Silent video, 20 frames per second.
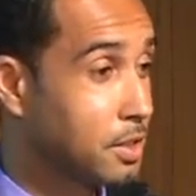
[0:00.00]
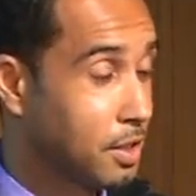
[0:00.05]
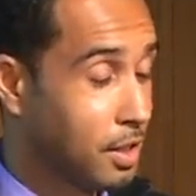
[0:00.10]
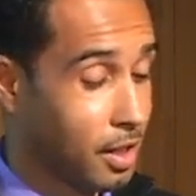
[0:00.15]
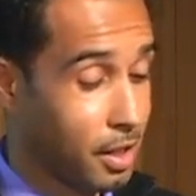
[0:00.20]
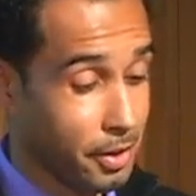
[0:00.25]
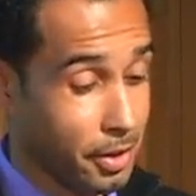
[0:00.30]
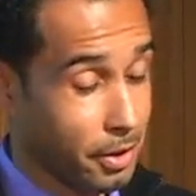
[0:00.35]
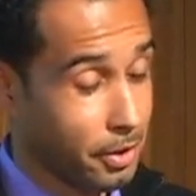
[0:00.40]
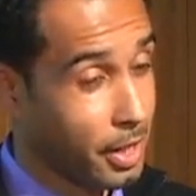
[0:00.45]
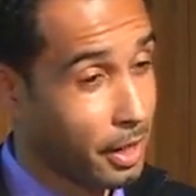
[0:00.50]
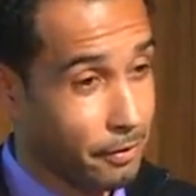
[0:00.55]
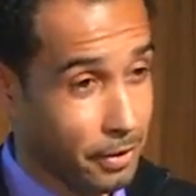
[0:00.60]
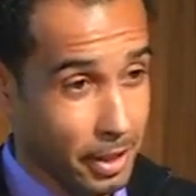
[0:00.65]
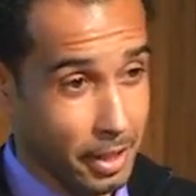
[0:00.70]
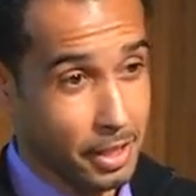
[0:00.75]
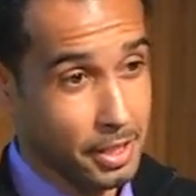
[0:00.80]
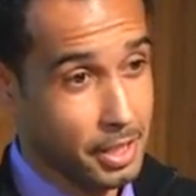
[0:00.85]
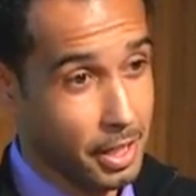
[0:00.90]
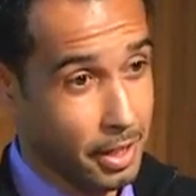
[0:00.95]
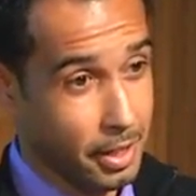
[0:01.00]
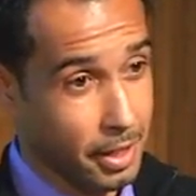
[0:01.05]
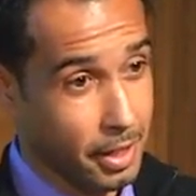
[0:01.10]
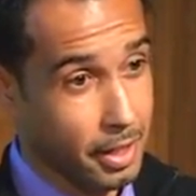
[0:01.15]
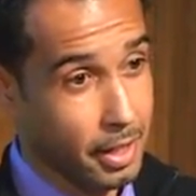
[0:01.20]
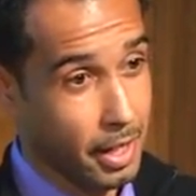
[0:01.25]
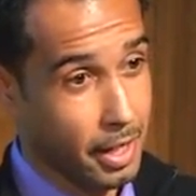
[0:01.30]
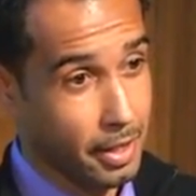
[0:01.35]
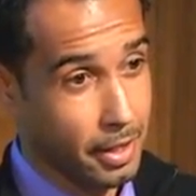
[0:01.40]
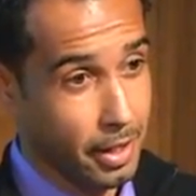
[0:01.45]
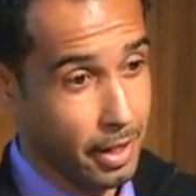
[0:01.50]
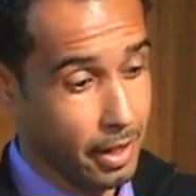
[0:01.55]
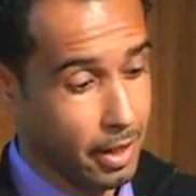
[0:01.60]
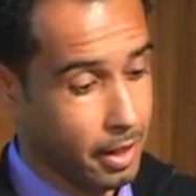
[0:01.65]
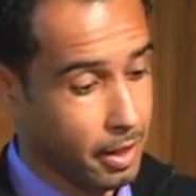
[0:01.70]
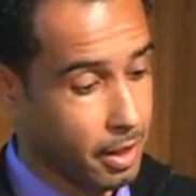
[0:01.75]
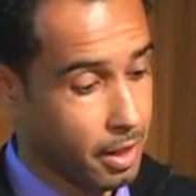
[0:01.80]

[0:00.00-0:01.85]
they are not forgetting to send it in, and they